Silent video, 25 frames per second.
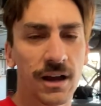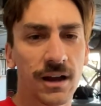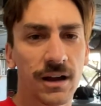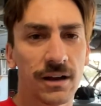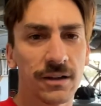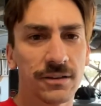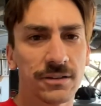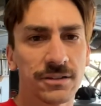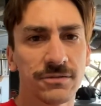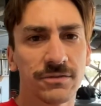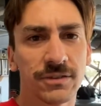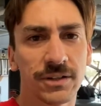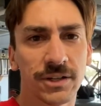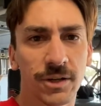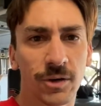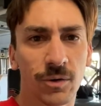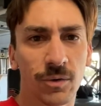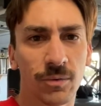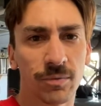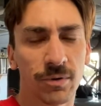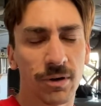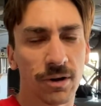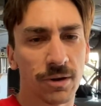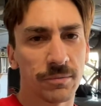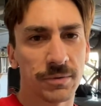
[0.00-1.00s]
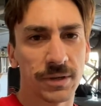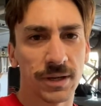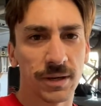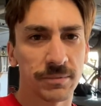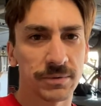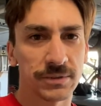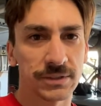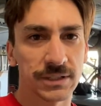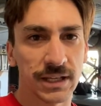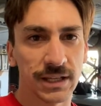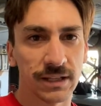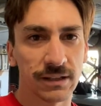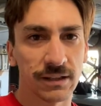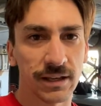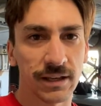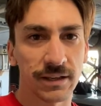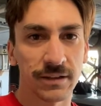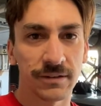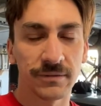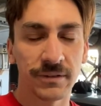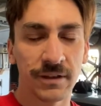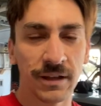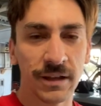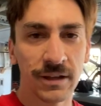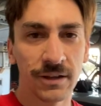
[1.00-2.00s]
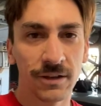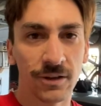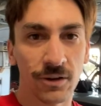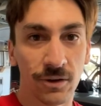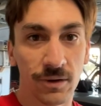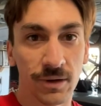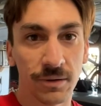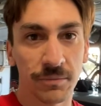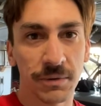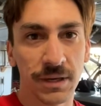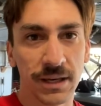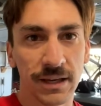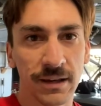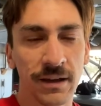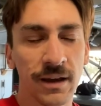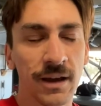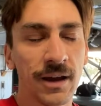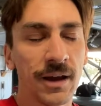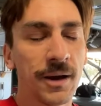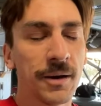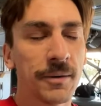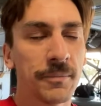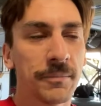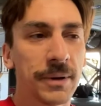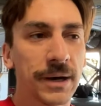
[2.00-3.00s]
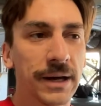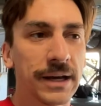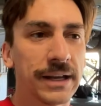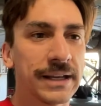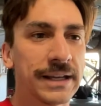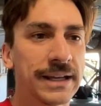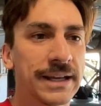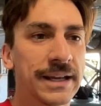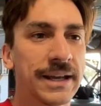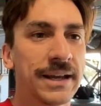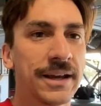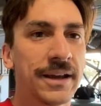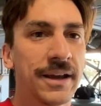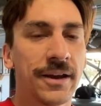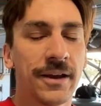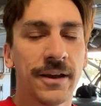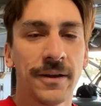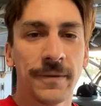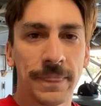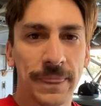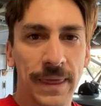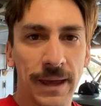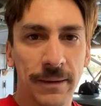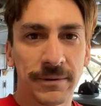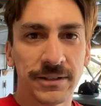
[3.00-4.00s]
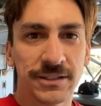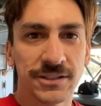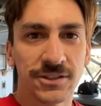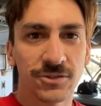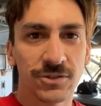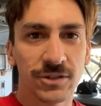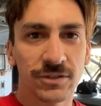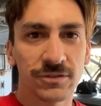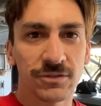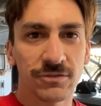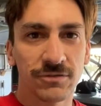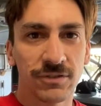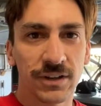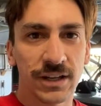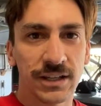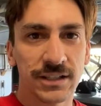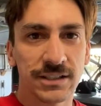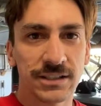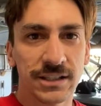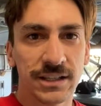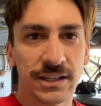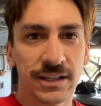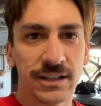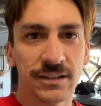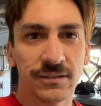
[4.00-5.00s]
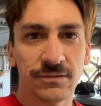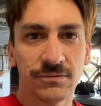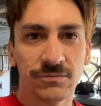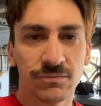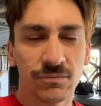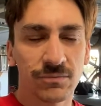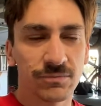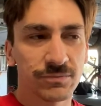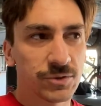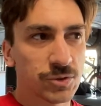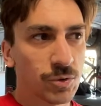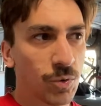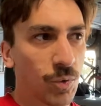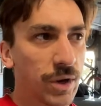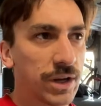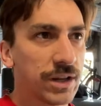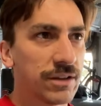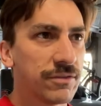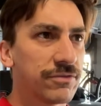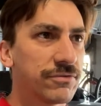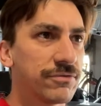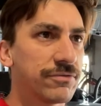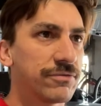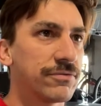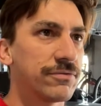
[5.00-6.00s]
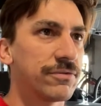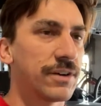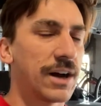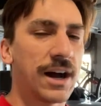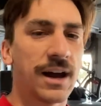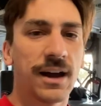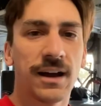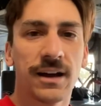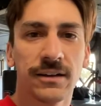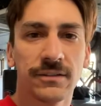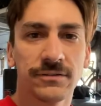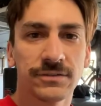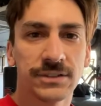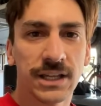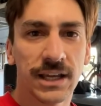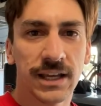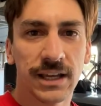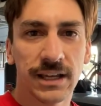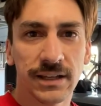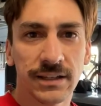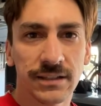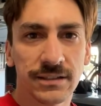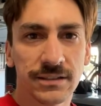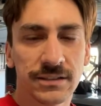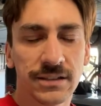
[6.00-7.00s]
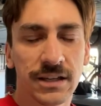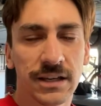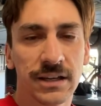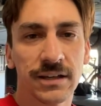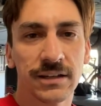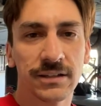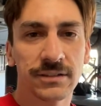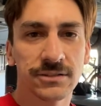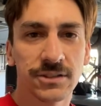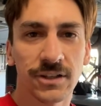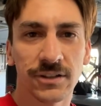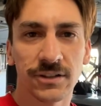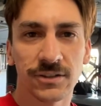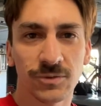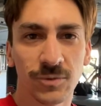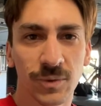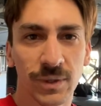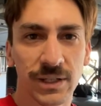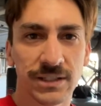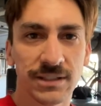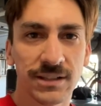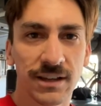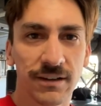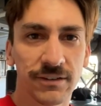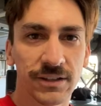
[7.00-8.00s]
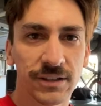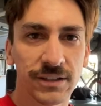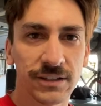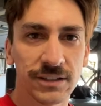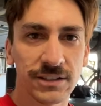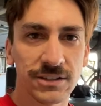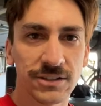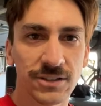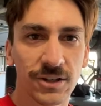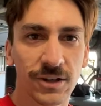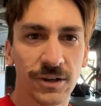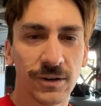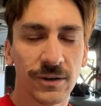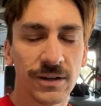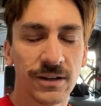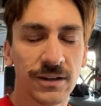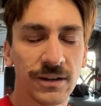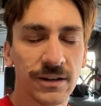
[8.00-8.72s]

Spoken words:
This video will probably be up a day late, knowing me, but that means the drift event is in 25 days. It's on the 27th, so